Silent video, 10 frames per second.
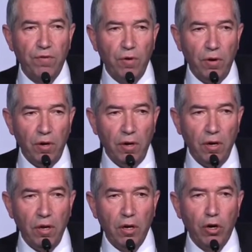full
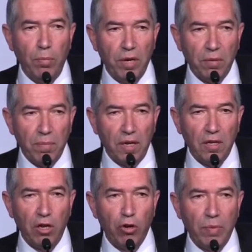commitment
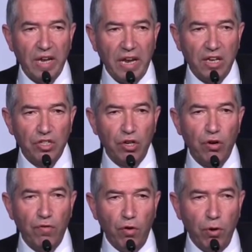and obligation
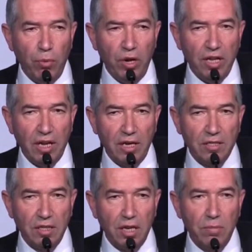of all political
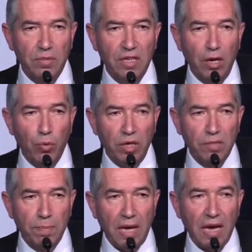streams in
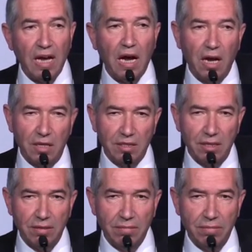West Bank and
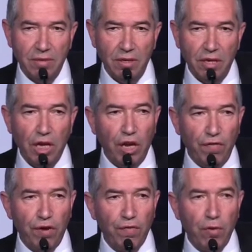Gaza,
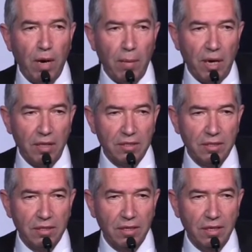even from
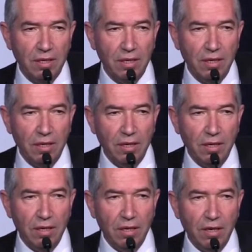Hamas
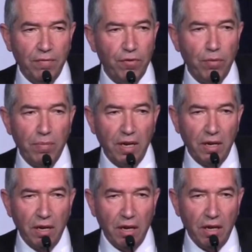from
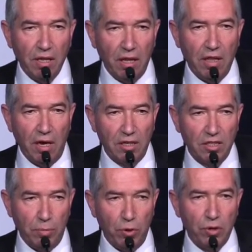in, eh, they, they are
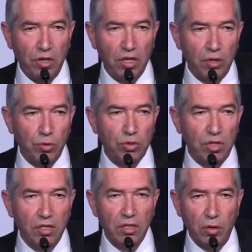supporting the
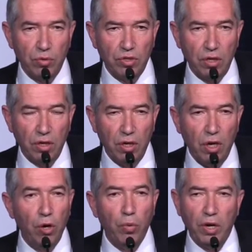two-state solution.
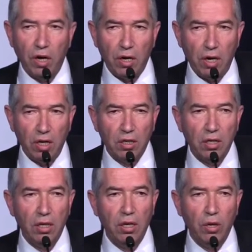We are not.
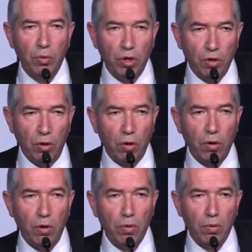We
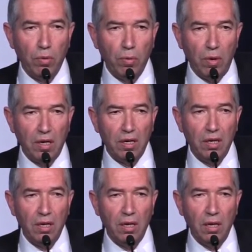talk on
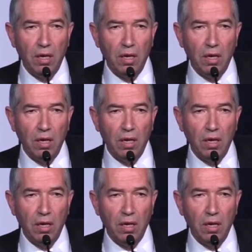one